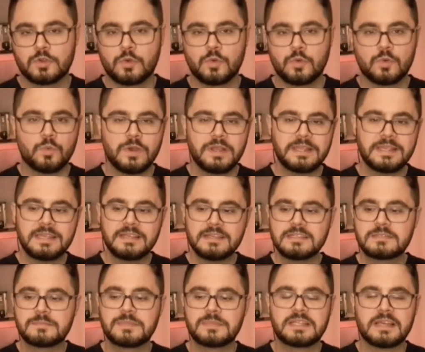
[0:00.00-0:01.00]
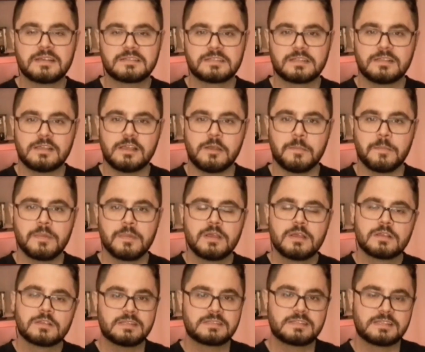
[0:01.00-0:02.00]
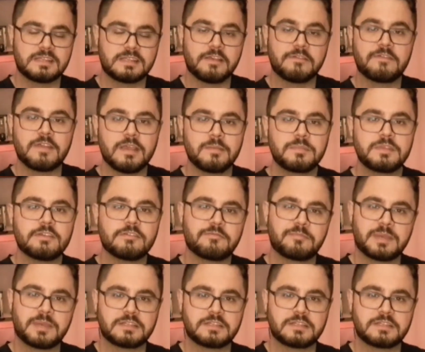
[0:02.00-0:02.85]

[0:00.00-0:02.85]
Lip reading: So what is midazolam? It's in the family of